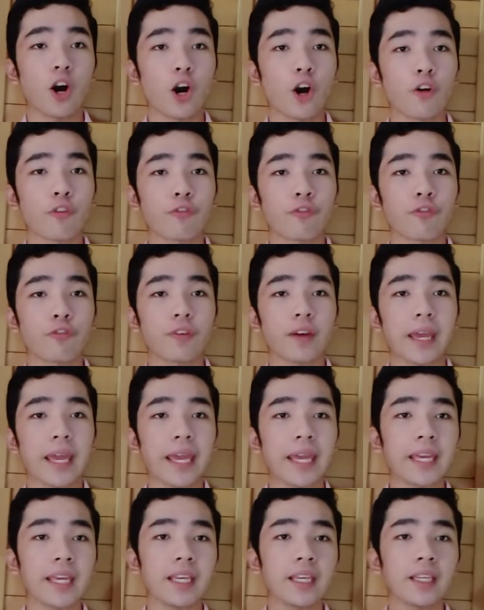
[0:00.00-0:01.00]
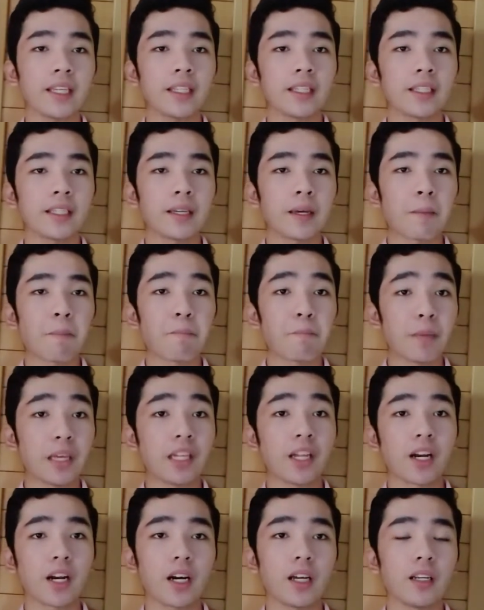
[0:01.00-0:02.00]
of a
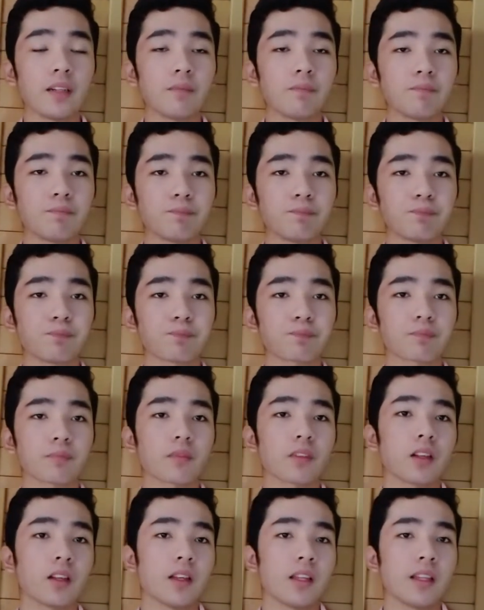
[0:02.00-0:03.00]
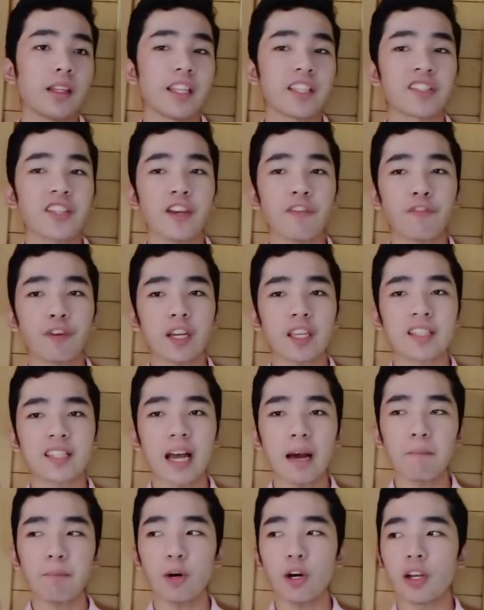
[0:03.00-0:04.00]
mineral. Let's say, for
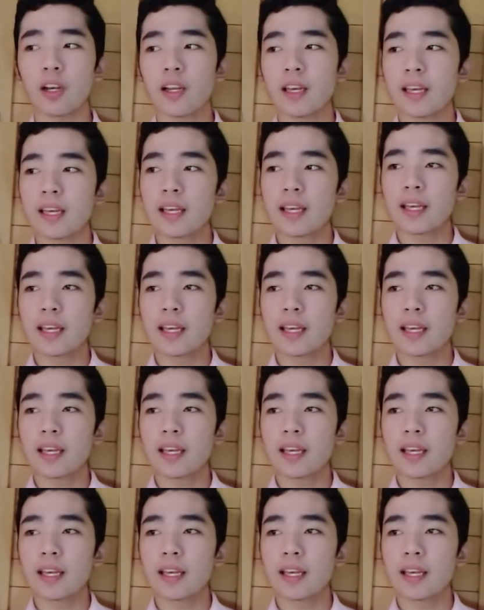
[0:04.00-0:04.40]
example,